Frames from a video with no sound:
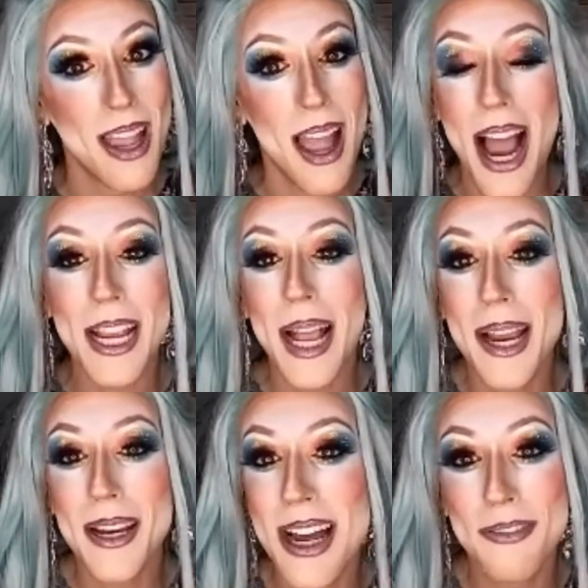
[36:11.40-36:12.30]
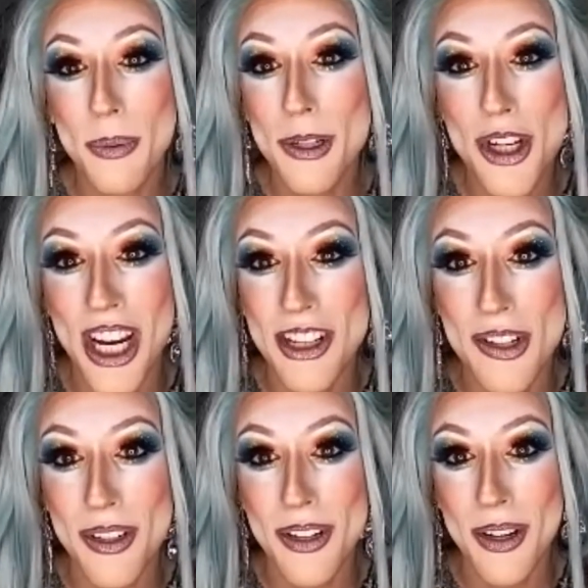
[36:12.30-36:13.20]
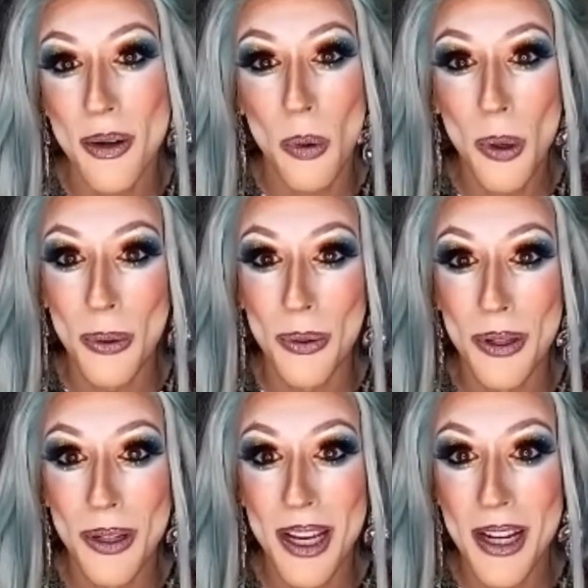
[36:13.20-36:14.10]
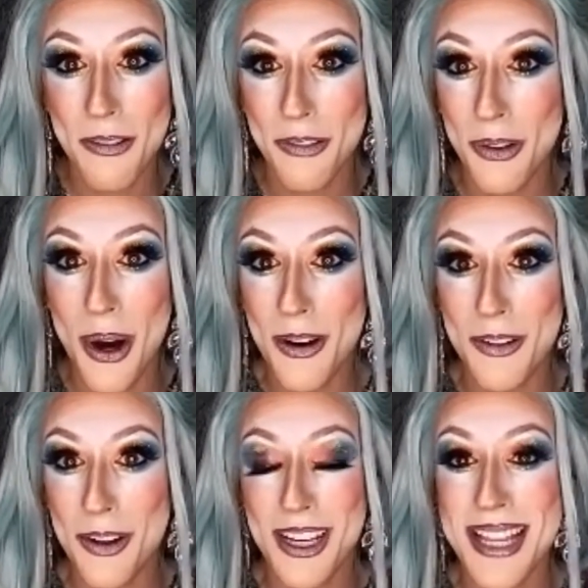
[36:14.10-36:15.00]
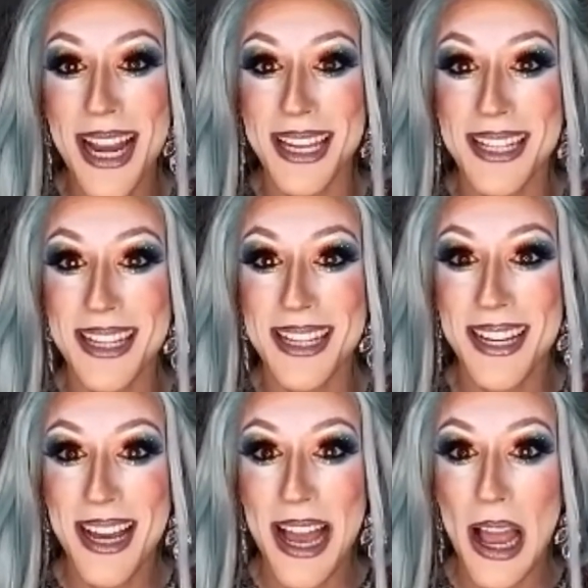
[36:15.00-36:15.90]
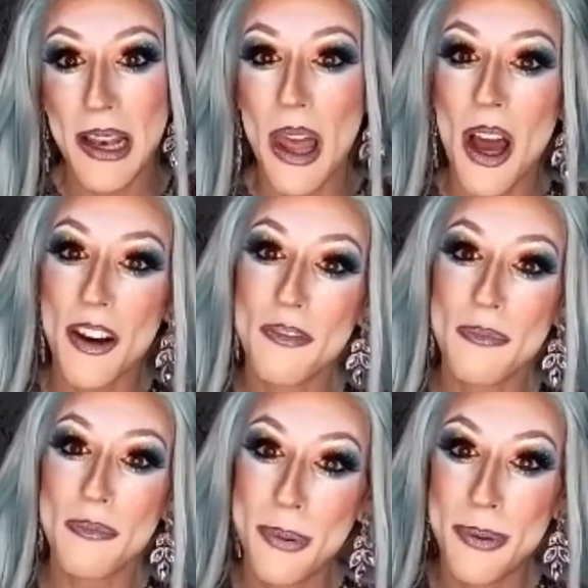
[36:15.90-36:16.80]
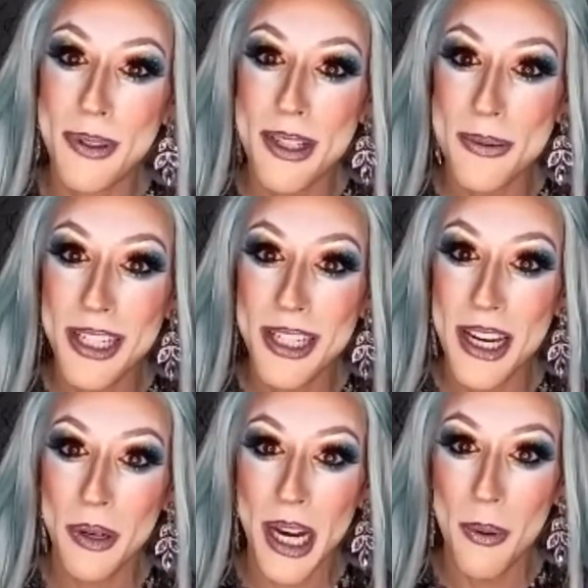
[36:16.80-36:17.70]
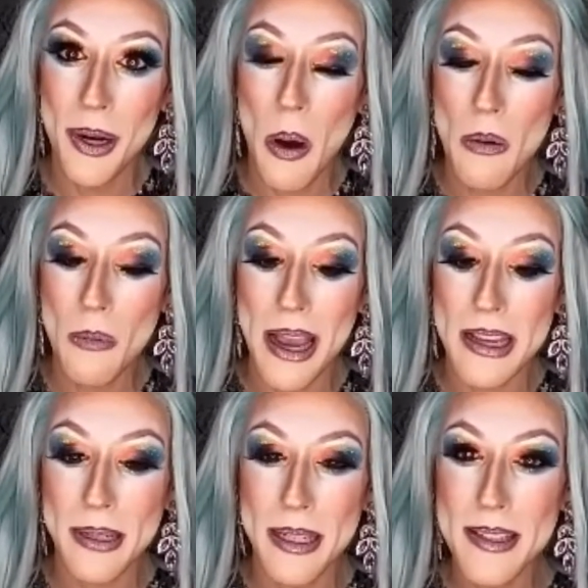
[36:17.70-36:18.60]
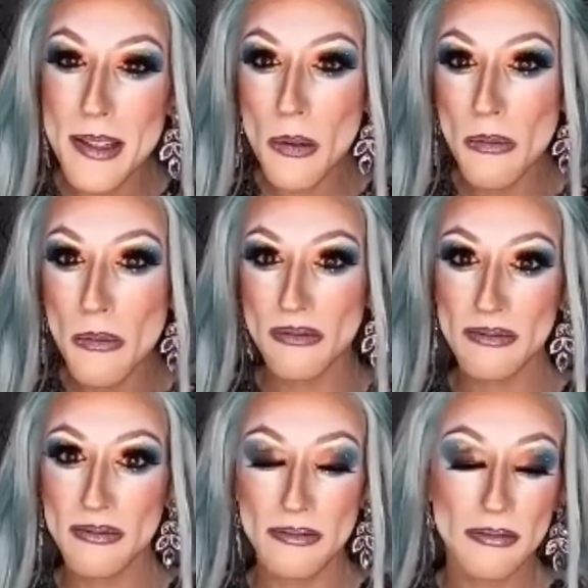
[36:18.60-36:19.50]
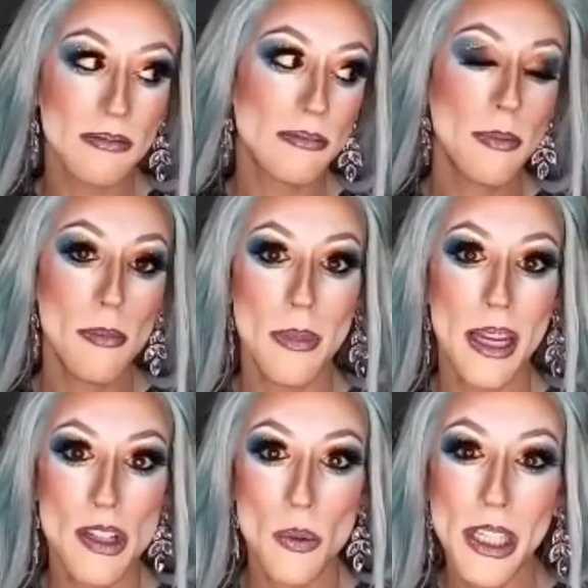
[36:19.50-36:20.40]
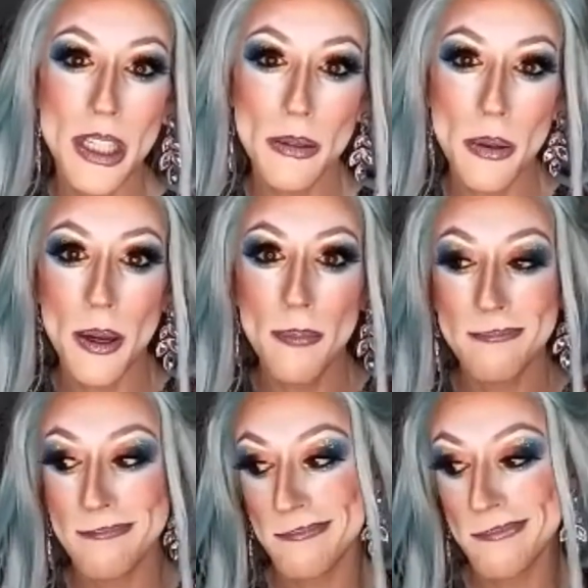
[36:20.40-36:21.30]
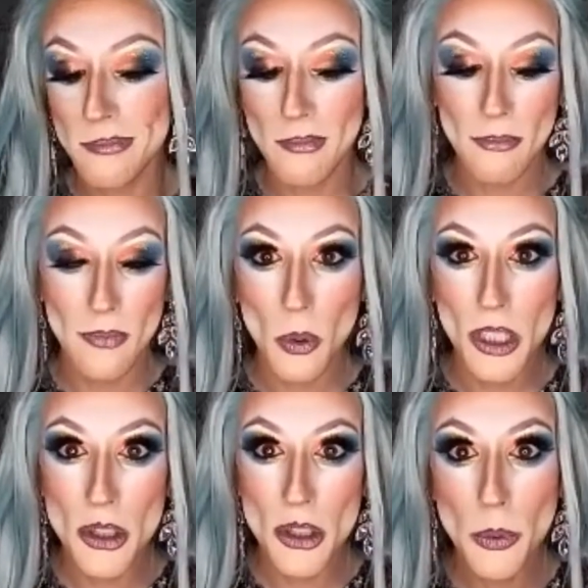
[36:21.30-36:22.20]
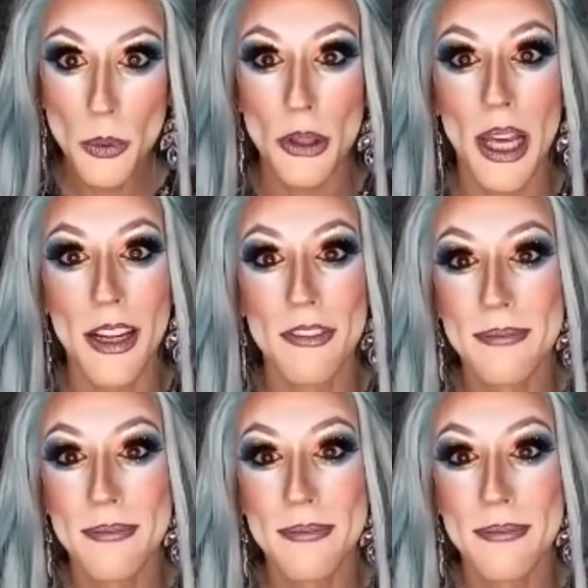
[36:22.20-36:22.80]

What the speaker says: I never would change it in a world, and in a second. A lot of people this weekend when I went home asked me, "So, Mitch, what are you doing with your life?"